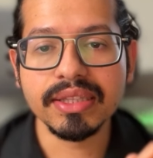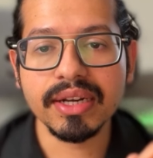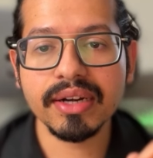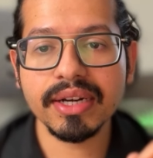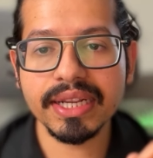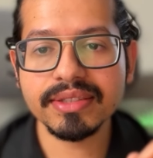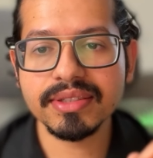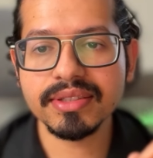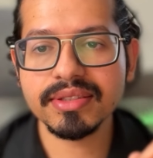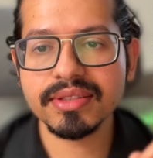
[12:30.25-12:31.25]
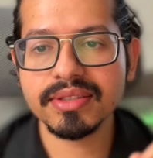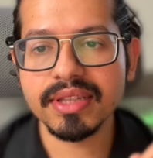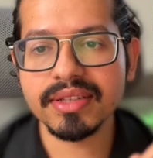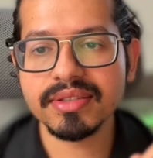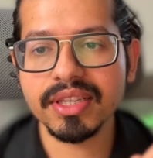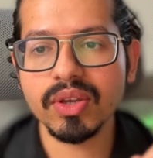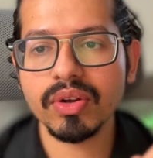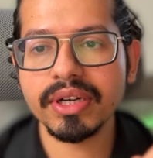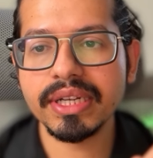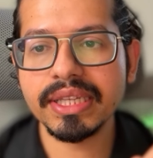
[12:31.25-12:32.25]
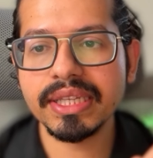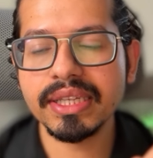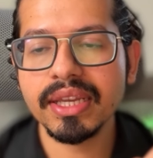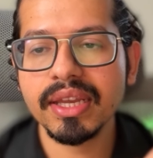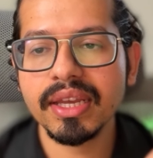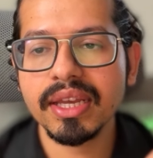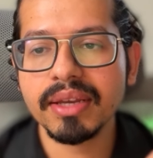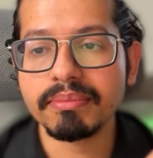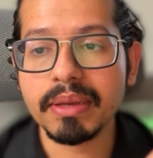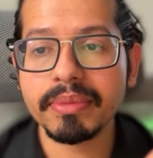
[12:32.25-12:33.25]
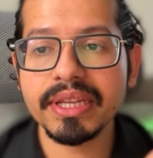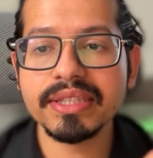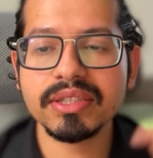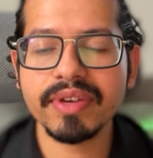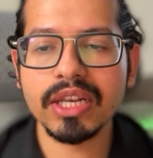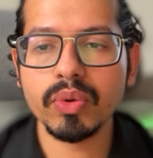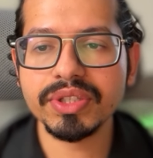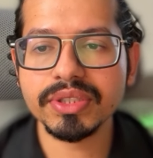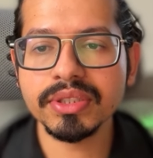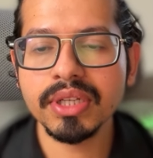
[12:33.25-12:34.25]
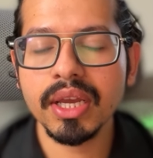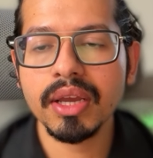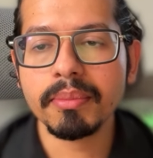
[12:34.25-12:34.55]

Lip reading: there are traces, there is security, memories, evaluation.